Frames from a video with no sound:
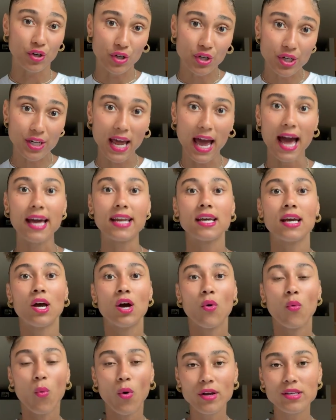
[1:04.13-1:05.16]
good at,
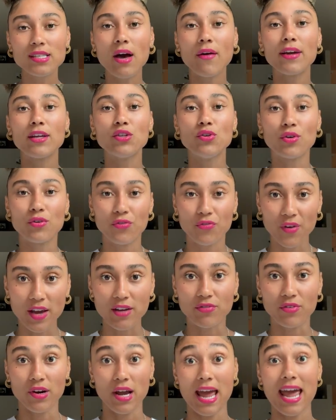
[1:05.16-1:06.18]
works out in your
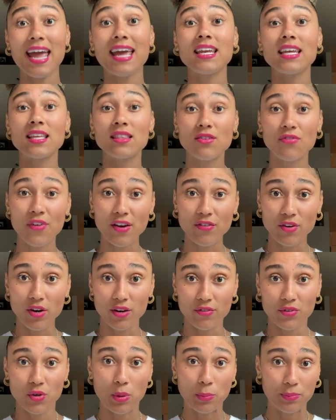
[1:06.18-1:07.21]
favor and in the favor
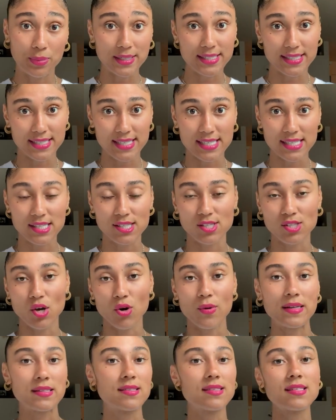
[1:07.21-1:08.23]
of your business.
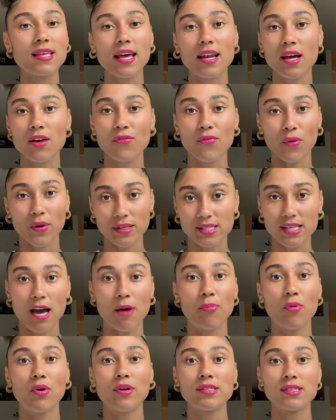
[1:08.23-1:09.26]
So instead of, for
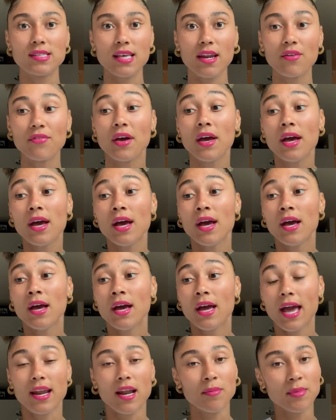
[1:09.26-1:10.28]
example,
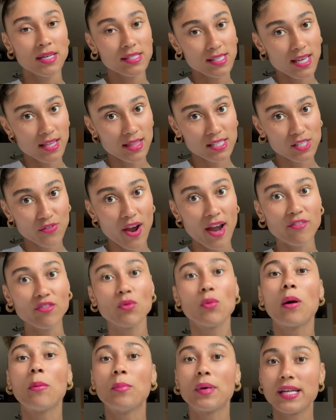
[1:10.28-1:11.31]
and I'm not saying this for
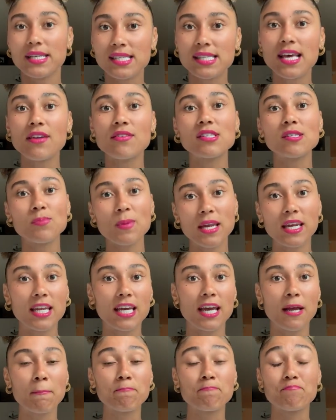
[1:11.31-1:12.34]
everyone, but instead of
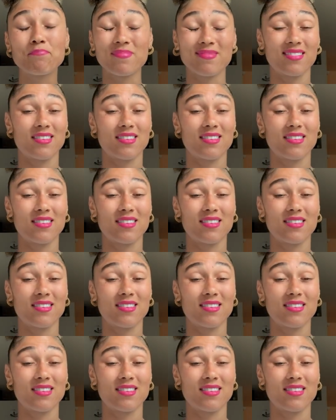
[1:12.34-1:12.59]
spending,